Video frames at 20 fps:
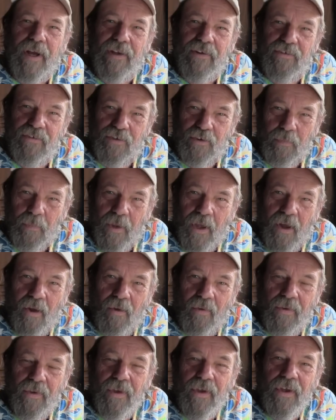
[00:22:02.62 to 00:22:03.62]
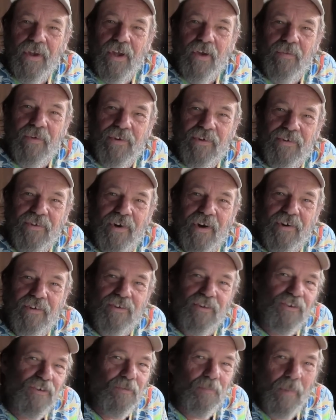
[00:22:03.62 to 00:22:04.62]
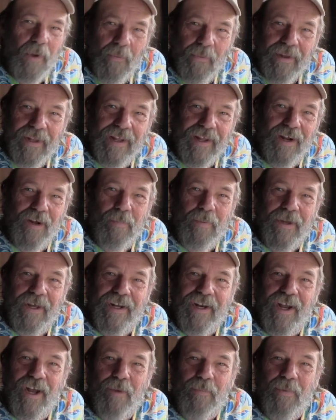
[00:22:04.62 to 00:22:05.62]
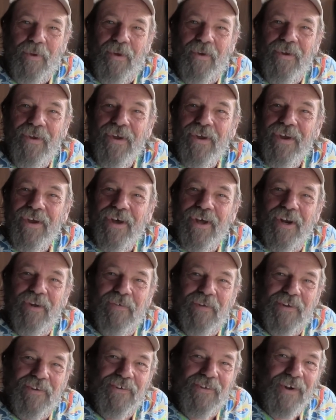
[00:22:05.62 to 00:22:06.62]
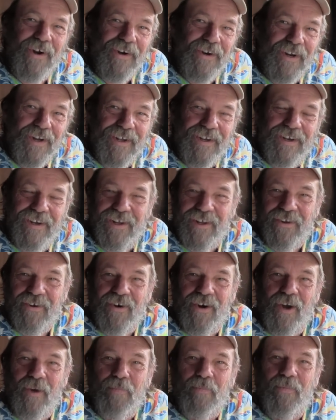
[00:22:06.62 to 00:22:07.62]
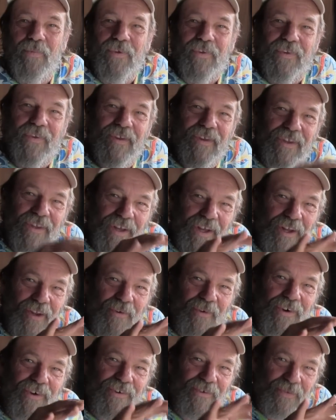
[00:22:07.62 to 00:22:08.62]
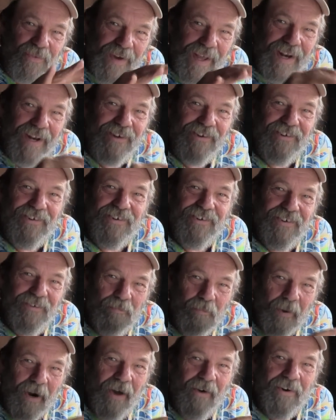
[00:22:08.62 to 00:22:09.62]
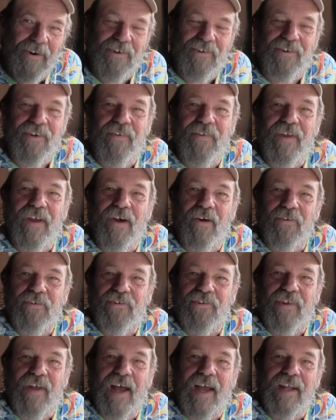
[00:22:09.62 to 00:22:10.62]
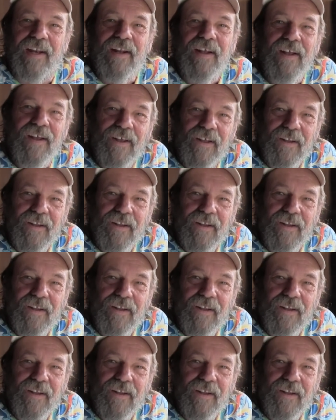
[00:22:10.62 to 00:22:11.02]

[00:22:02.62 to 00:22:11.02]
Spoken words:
by smell. If it starts smelling like a pineapple, and if it's starting to color up with yellowish, reddish, brownish on the outside,